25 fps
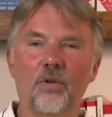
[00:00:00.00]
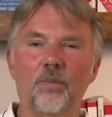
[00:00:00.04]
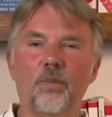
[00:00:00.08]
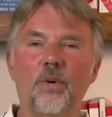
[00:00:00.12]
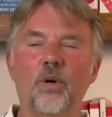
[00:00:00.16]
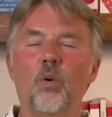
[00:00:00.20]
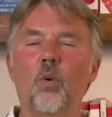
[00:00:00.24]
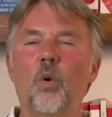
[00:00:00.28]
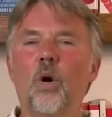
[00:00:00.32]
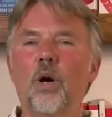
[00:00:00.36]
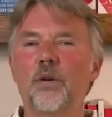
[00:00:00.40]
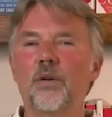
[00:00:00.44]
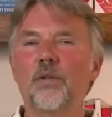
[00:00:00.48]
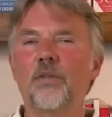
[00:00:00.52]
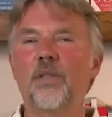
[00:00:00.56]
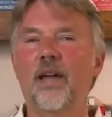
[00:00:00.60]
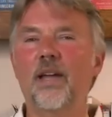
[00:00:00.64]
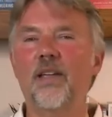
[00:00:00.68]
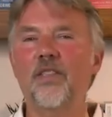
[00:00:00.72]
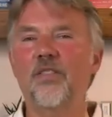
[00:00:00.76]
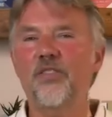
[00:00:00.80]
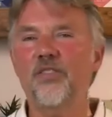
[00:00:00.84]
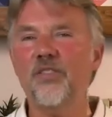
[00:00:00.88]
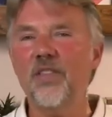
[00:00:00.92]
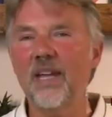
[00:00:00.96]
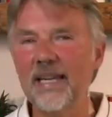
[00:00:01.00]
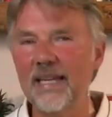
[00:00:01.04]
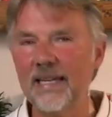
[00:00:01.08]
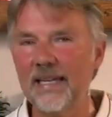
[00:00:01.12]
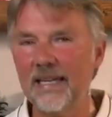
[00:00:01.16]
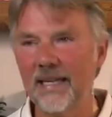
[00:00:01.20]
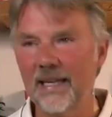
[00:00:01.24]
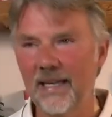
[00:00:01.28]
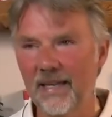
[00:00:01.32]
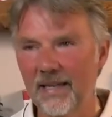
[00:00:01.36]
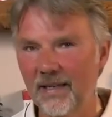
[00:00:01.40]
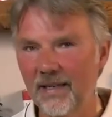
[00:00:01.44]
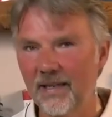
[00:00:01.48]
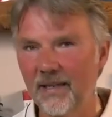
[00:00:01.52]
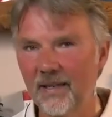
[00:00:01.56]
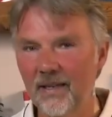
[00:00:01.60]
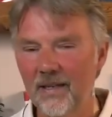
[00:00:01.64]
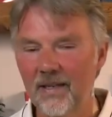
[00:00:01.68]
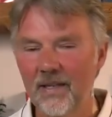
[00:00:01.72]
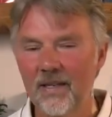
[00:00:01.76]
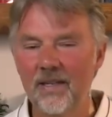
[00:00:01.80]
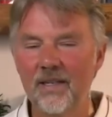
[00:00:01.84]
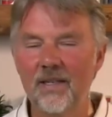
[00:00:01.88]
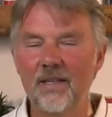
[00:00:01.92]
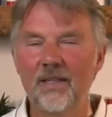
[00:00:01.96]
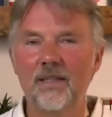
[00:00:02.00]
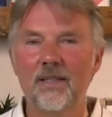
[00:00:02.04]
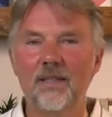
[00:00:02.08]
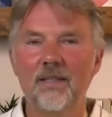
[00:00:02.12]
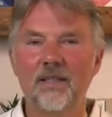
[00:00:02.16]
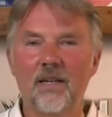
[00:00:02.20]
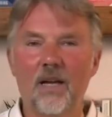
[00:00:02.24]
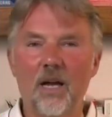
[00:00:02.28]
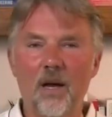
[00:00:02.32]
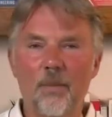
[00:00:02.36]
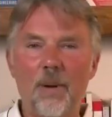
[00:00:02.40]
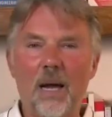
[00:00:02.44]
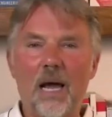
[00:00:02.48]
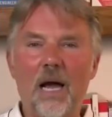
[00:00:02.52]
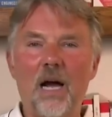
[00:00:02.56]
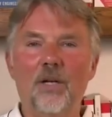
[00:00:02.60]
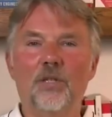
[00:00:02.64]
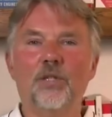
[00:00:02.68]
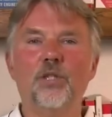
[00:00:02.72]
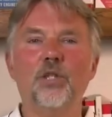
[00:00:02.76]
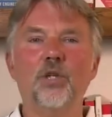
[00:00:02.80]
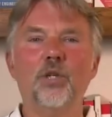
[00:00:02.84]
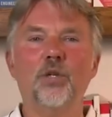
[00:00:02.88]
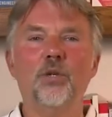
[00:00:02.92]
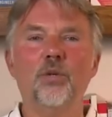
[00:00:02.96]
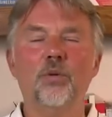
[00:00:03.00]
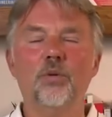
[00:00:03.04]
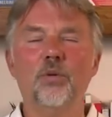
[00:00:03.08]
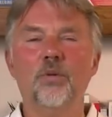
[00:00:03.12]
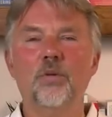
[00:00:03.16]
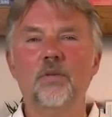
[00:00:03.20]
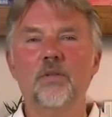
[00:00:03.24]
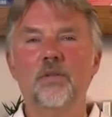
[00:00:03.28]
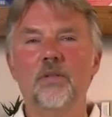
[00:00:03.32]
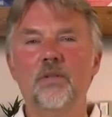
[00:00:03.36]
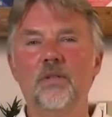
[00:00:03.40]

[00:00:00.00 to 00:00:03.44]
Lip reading: but what are they thinking about you?